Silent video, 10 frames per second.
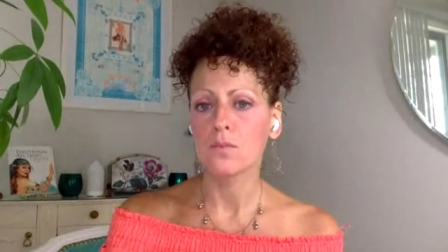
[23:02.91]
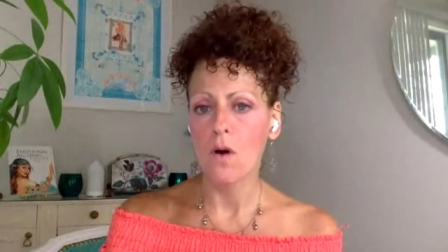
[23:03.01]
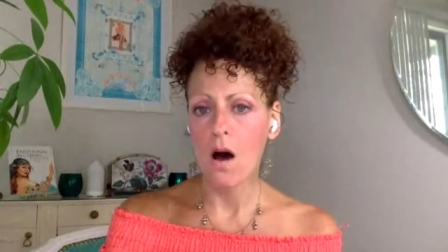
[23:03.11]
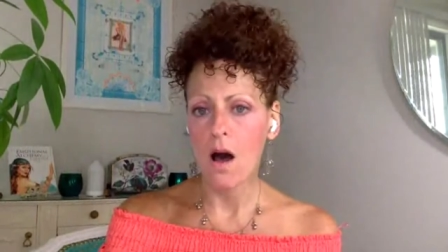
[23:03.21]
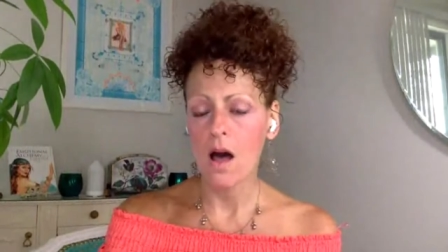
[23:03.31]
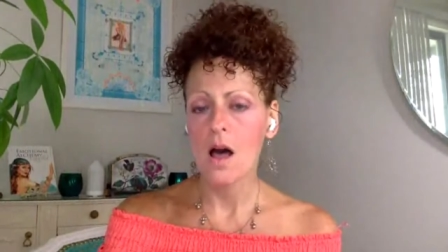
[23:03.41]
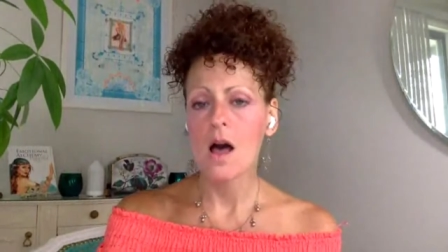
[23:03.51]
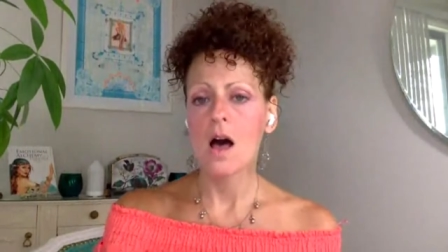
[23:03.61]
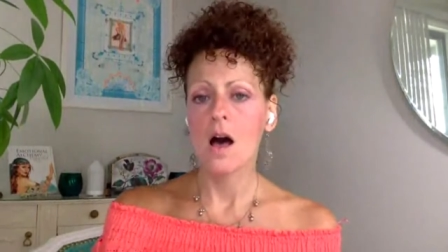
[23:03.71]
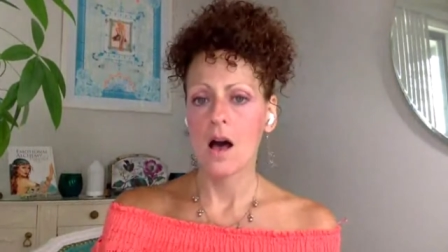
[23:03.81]
raw
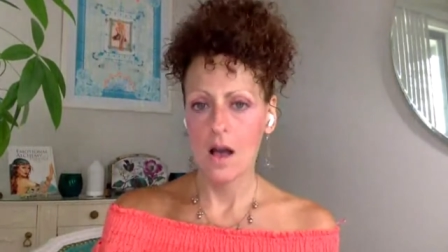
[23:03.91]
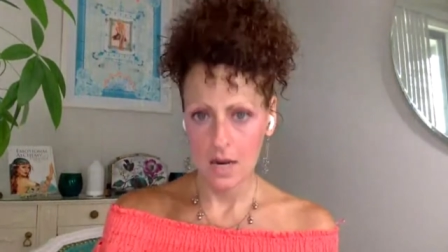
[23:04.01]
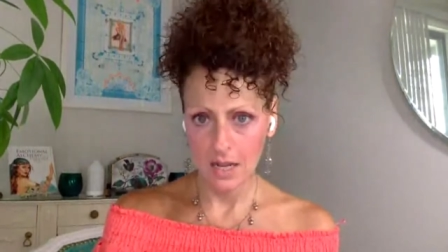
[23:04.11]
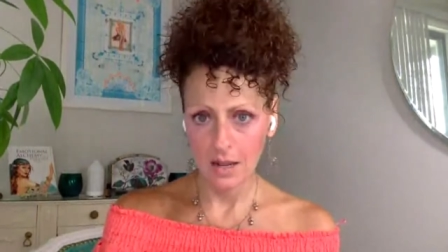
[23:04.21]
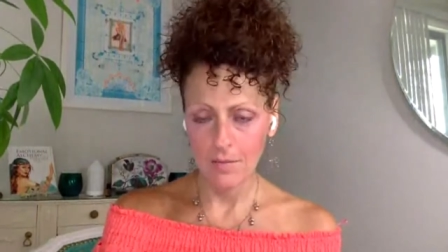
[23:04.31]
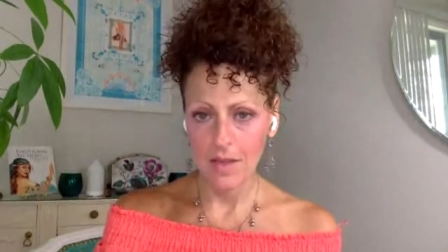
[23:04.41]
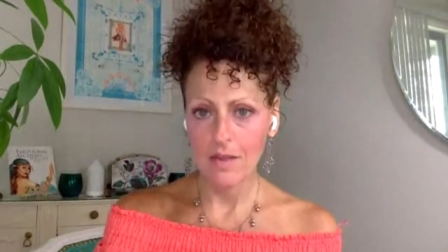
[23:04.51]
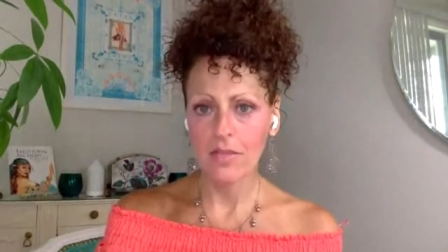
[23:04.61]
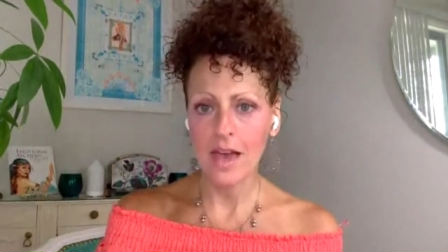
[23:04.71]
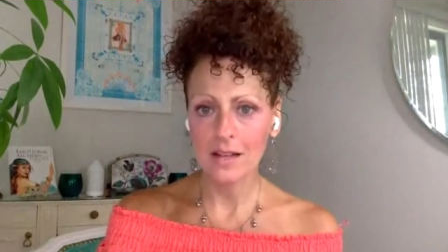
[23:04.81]
honey.
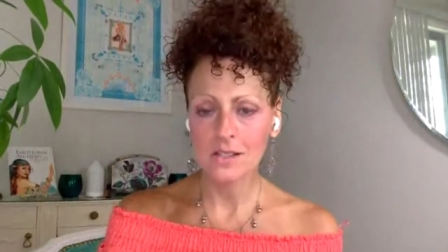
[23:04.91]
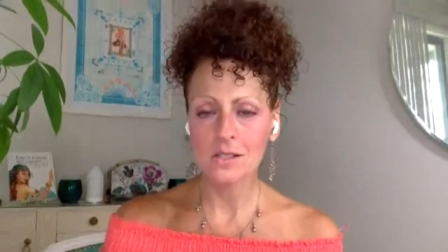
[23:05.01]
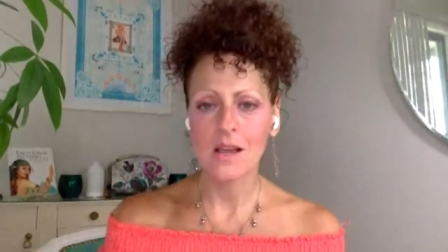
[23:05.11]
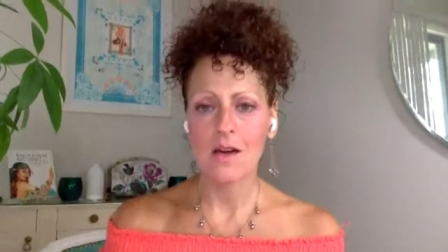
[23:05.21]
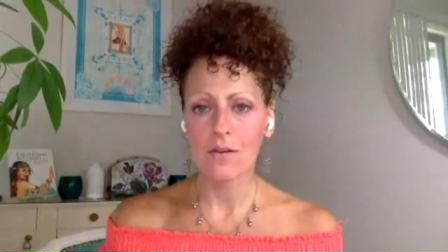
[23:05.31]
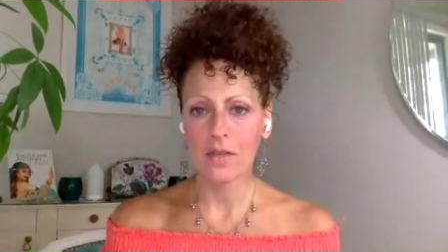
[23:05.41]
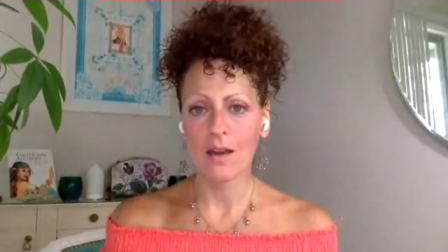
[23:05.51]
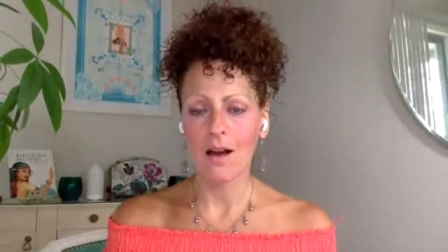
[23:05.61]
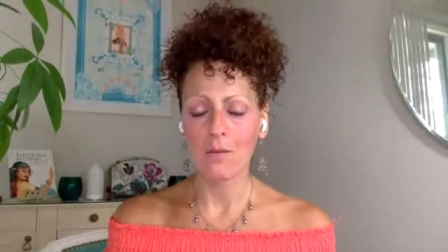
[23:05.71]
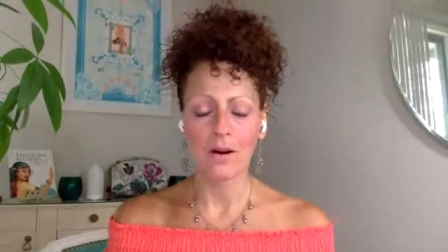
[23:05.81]
And that's
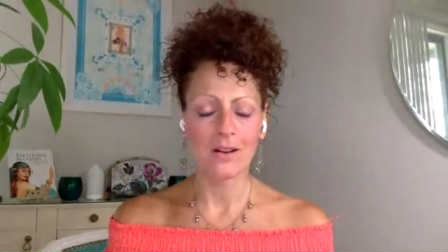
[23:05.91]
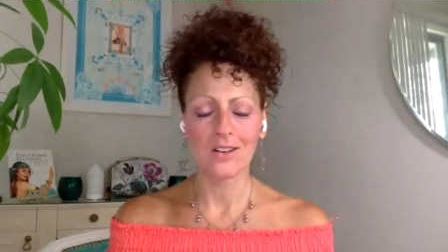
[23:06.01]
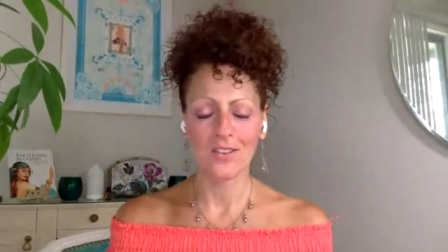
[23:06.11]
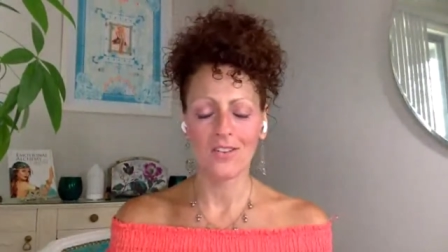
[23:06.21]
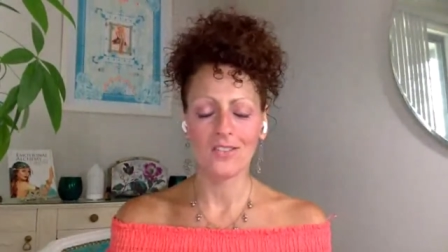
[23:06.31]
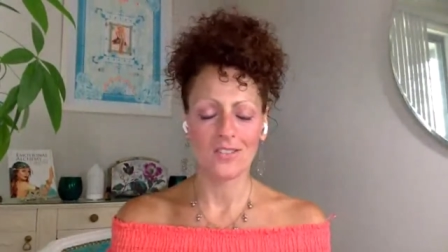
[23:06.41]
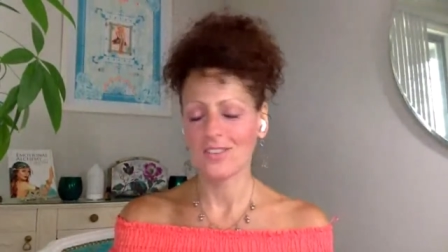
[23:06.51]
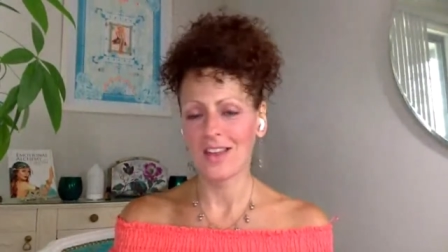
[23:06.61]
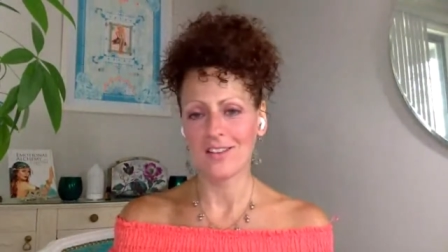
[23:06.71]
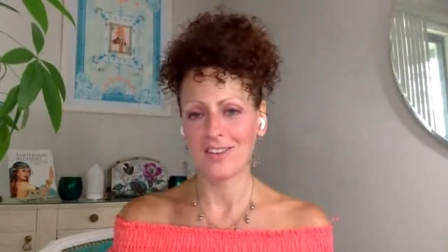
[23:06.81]
everything I wanted to
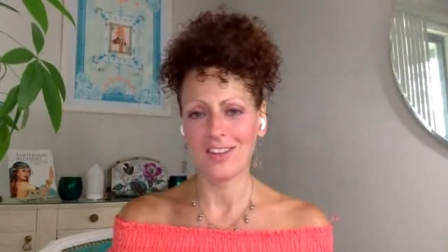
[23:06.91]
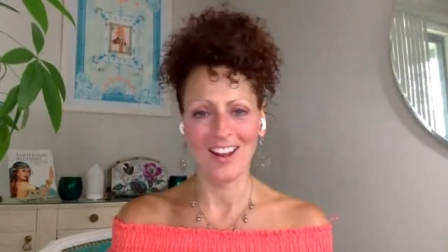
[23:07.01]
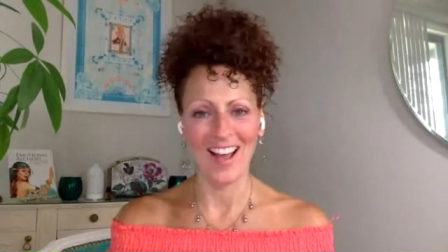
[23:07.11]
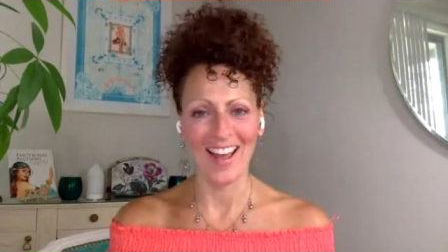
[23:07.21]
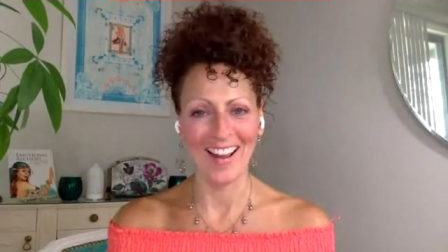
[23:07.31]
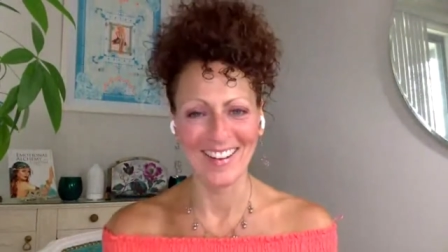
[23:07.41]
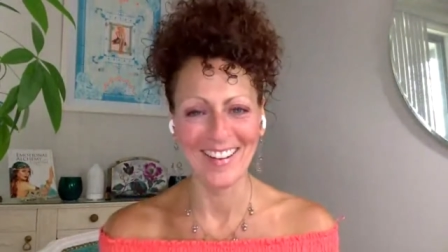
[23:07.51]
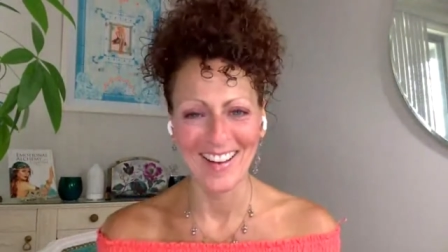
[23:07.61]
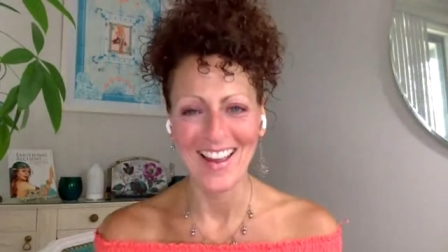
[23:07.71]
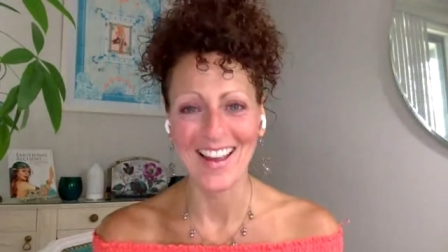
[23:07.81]
say today.
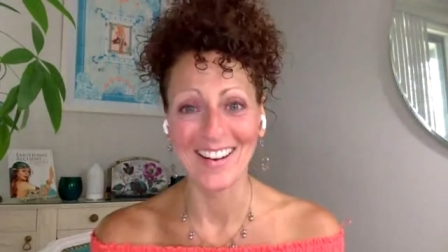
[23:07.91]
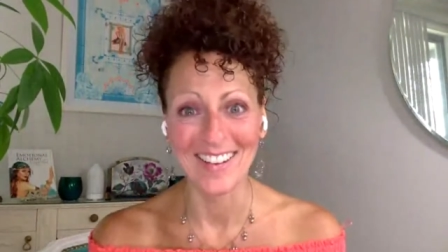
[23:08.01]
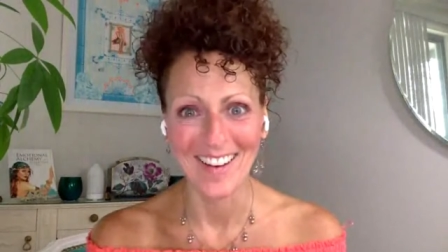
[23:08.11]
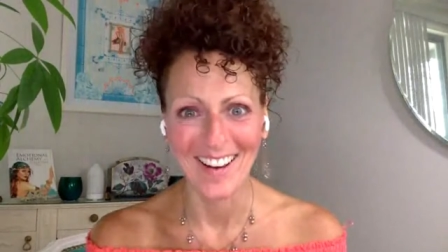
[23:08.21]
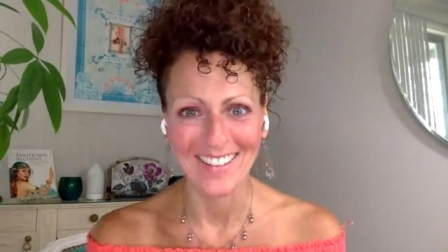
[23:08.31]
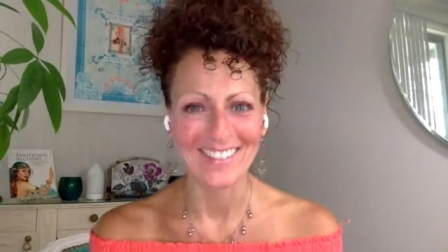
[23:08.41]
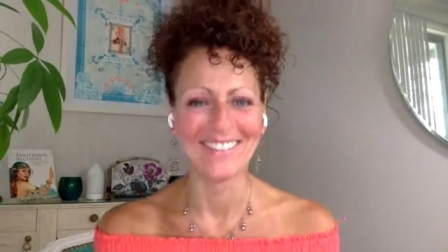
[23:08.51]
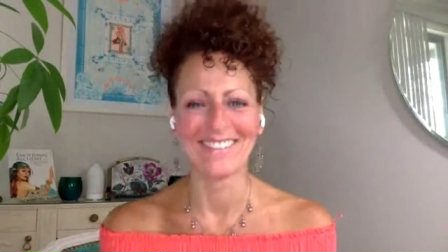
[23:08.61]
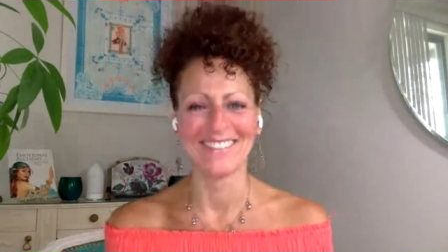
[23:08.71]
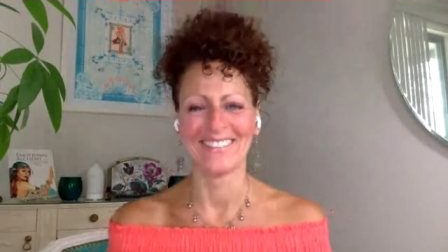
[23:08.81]
In a
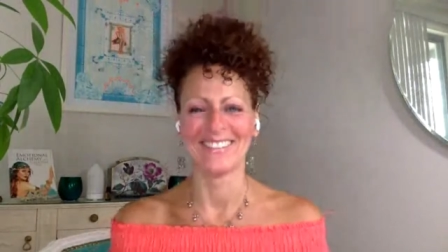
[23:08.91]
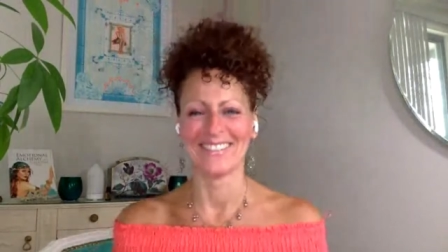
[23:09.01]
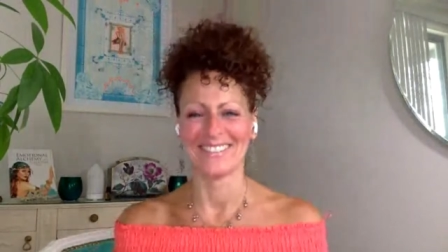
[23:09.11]
nut.